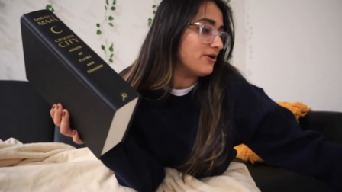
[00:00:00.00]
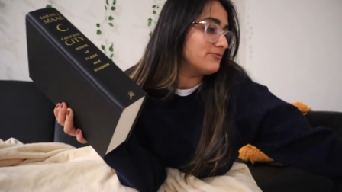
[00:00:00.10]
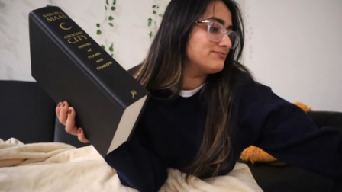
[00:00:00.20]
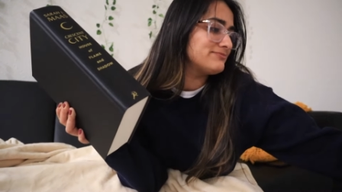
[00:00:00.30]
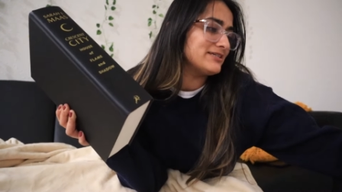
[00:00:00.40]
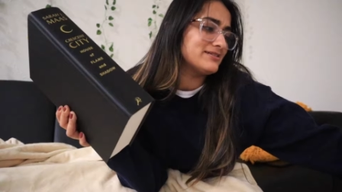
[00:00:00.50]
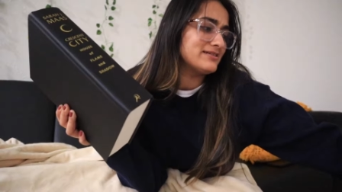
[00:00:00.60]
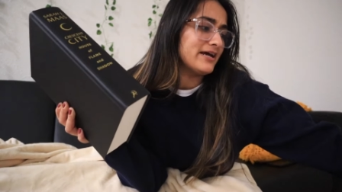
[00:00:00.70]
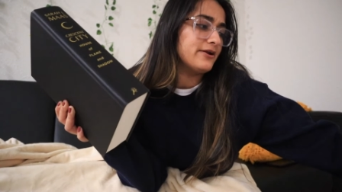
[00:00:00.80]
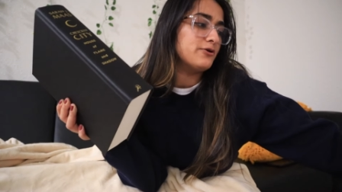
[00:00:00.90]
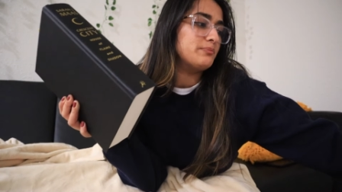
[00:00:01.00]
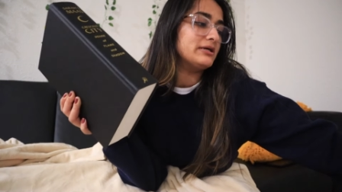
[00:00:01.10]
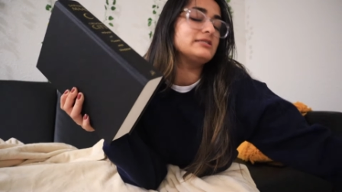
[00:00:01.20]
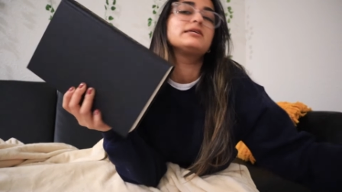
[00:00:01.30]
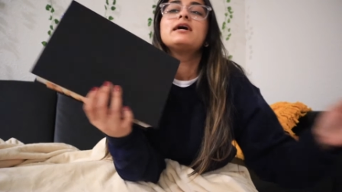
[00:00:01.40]
So that's a side note.
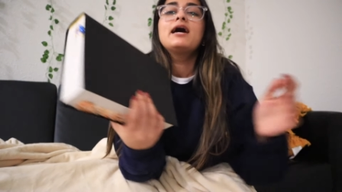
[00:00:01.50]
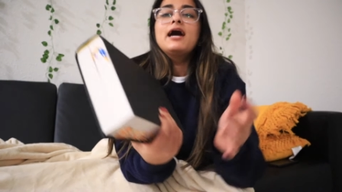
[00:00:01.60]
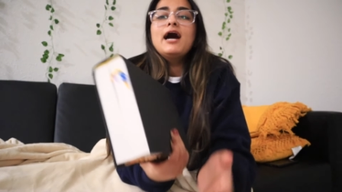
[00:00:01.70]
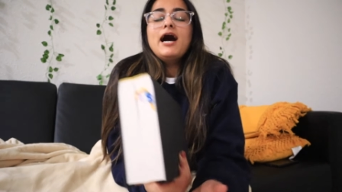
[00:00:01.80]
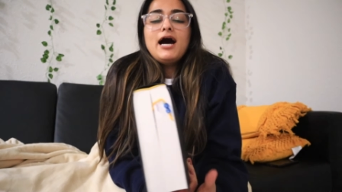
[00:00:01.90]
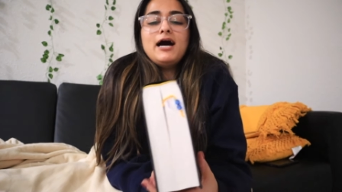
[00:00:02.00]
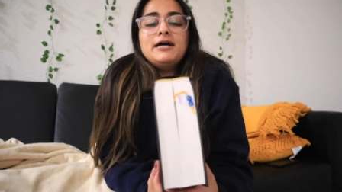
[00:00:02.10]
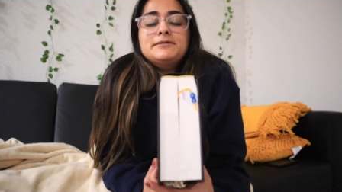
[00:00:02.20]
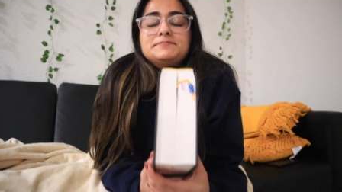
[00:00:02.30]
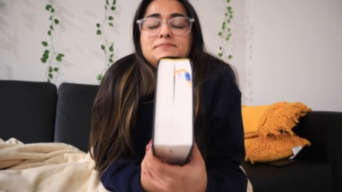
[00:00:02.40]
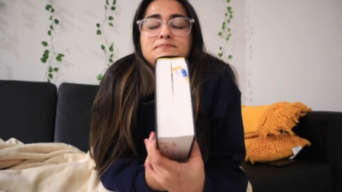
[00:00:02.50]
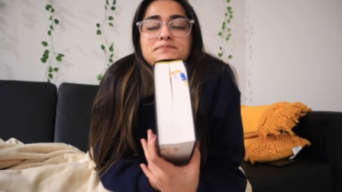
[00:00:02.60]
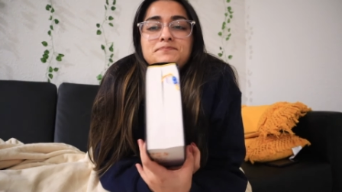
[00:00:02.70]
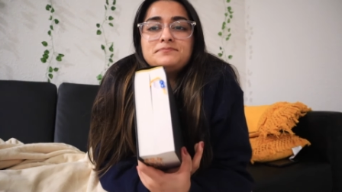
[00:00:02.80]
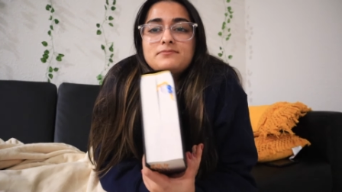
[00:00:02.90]
But um,
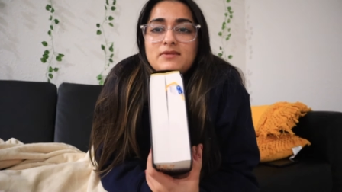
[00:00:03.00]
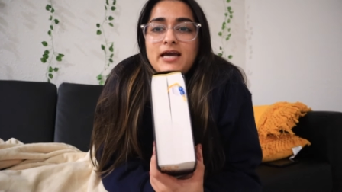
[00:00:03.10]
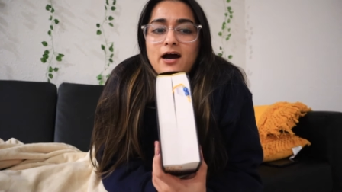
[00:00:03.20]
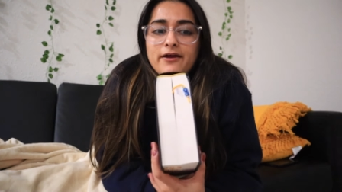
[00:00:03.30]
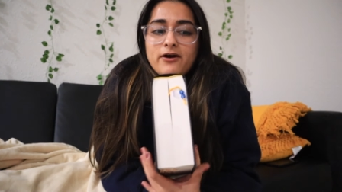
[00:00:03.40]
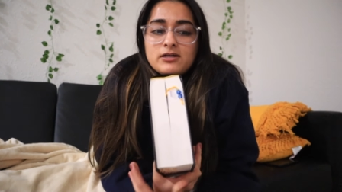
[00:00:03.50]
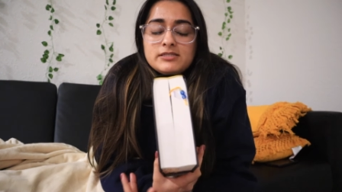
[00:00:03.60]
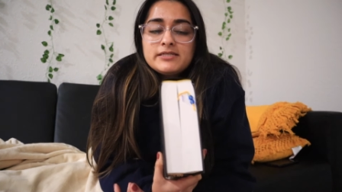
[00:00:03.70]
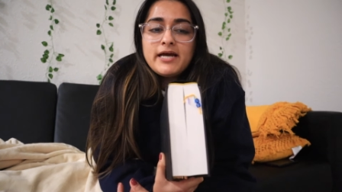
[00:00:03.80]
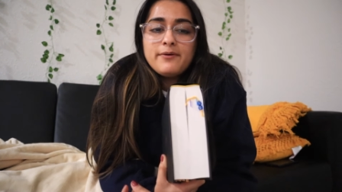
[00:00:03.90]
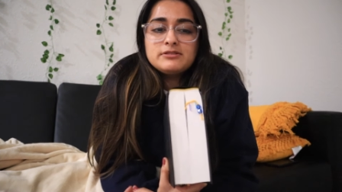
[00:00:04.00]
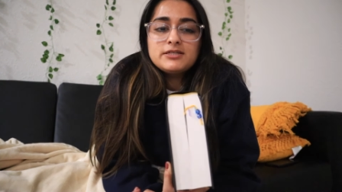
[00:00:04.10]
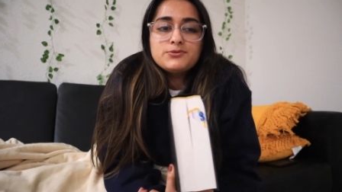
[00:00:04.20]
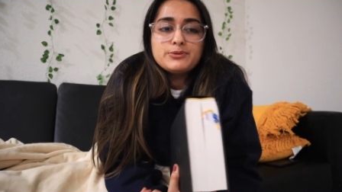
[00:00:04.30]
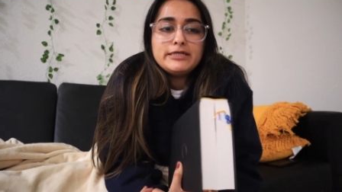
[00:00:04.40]
yeah, I honestly, I was
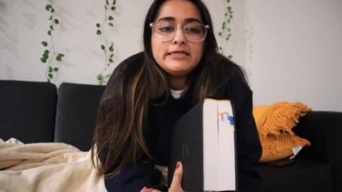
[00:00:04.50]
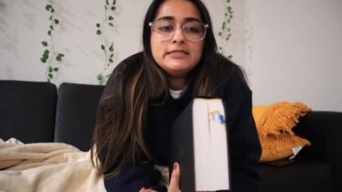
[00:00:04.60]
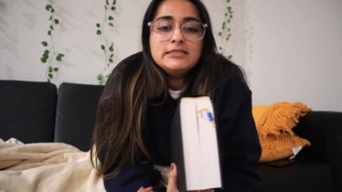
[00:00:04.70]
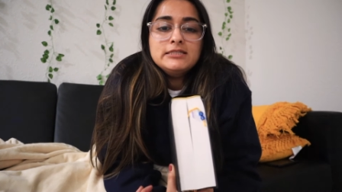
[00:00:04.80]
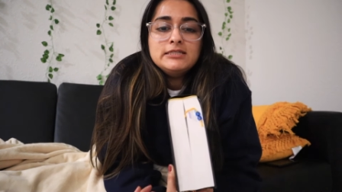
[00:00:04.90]
going to read